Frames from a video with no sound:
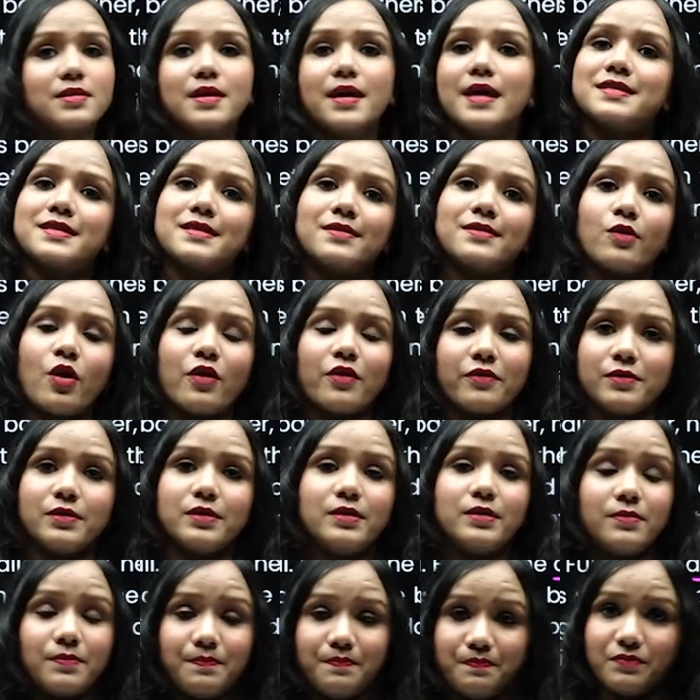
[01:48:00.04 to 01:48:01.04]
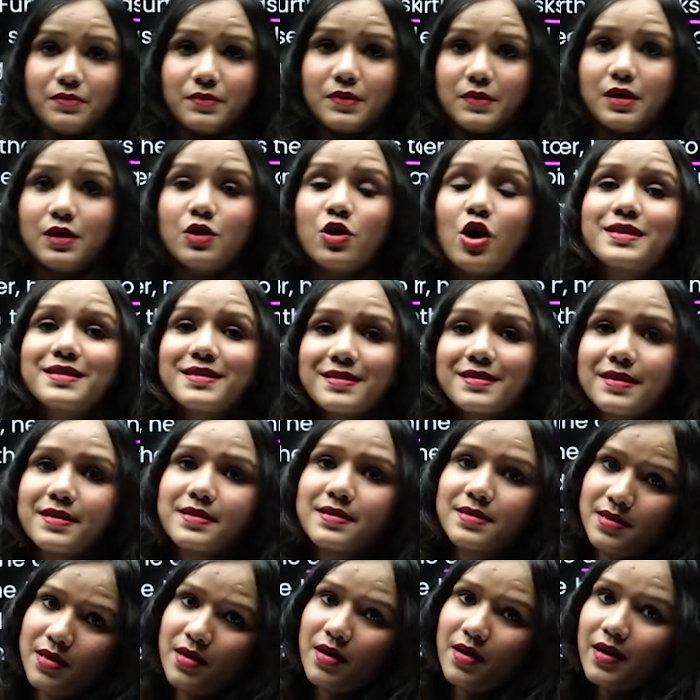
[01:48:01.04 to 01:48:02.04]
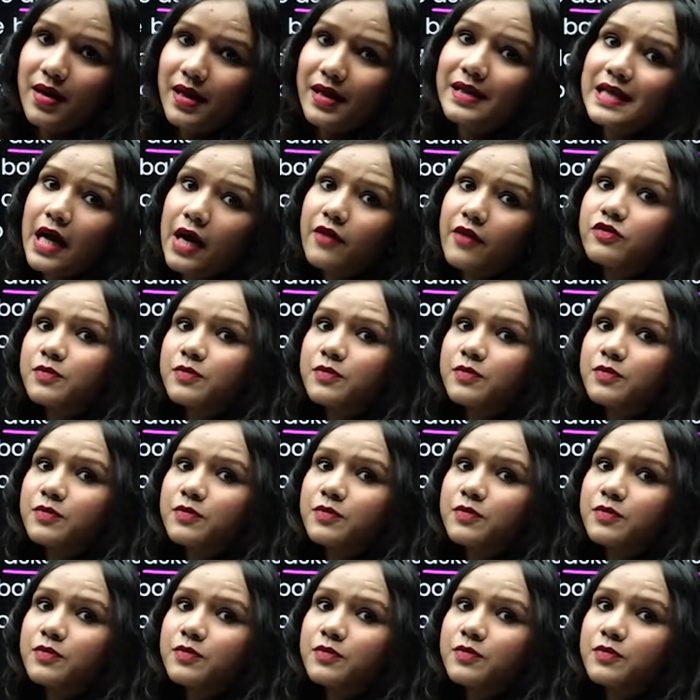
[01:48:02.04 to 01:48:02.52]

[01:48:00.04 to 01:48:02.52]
has lost his loved